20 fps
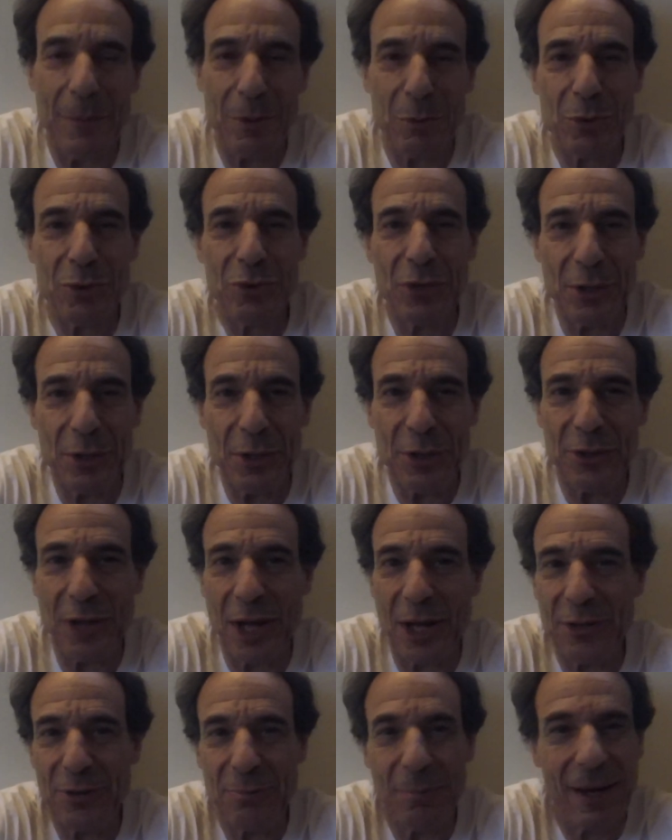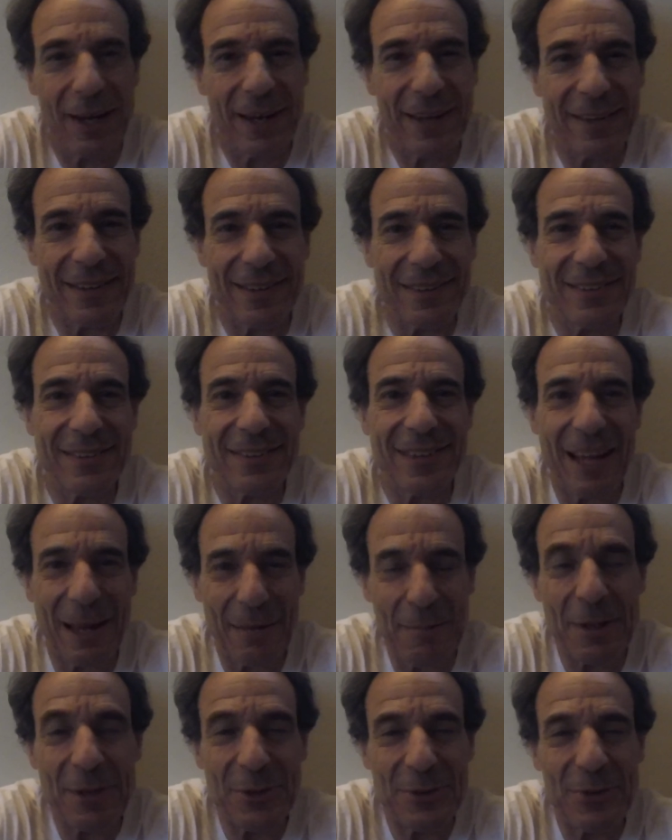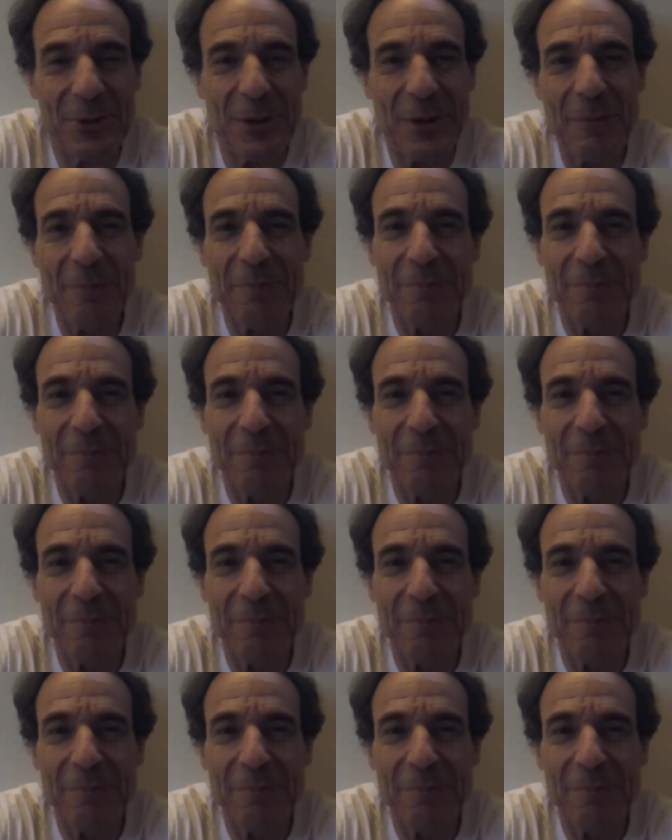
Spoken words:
It was synthesized by this chemist,